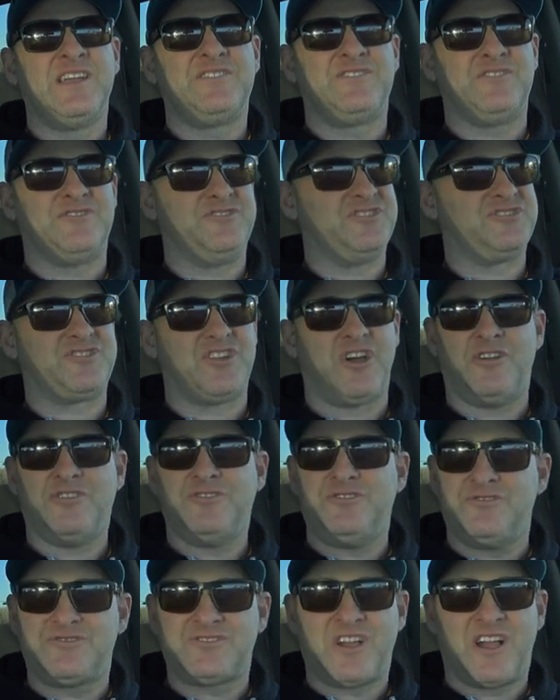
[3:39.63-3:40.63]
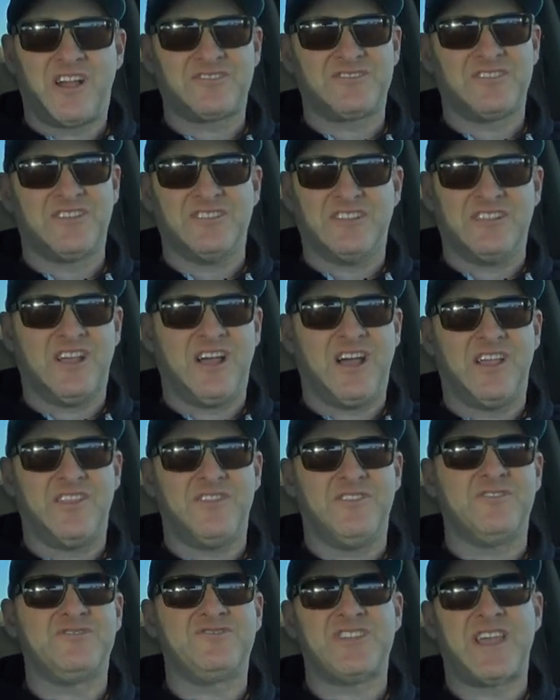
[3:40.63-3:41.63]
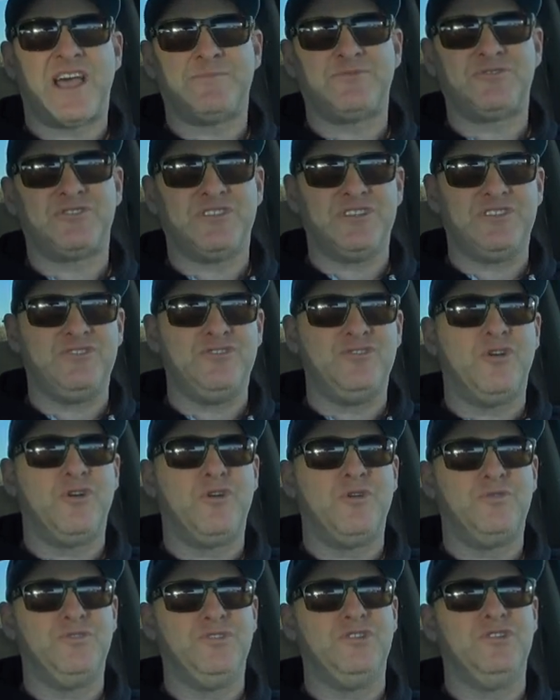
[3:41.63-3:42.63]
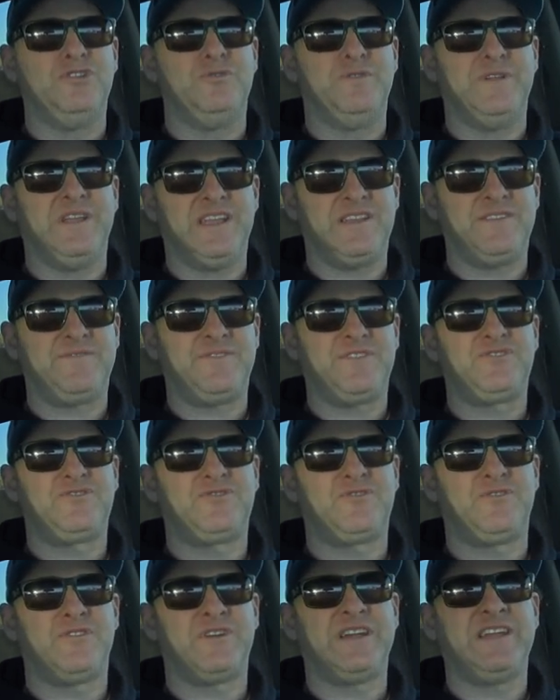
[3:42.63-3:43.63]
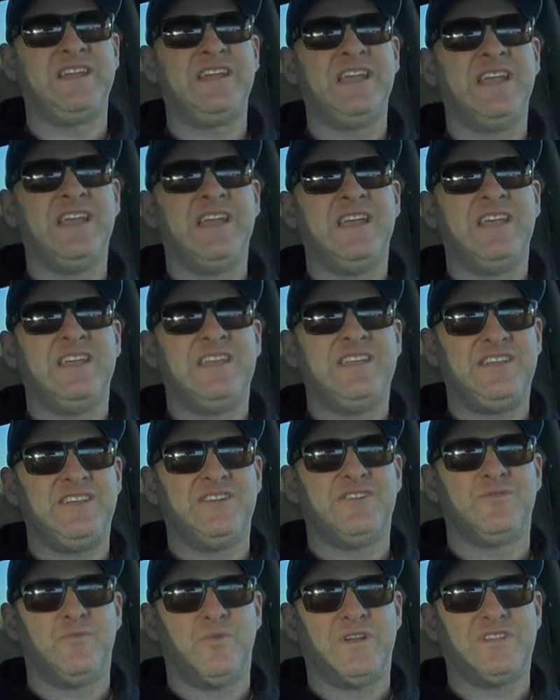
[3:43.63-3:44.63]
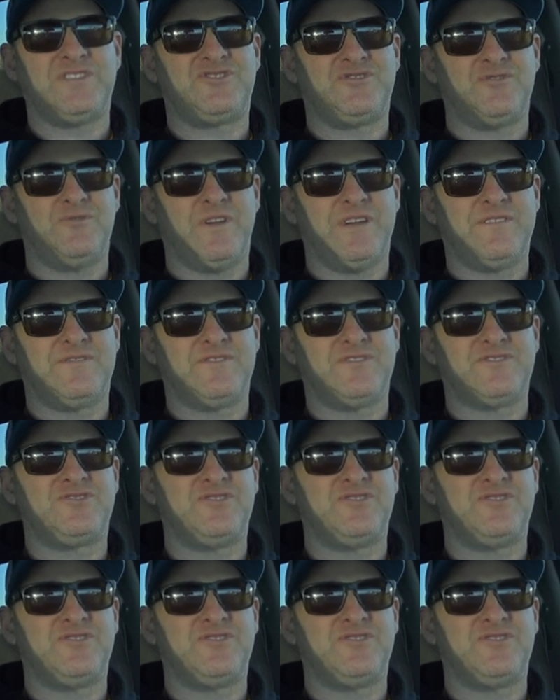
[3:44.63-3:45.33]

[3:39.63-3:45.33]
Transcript: They're just all used cars on the lot. There's absolutely no new inventory here whatsoever.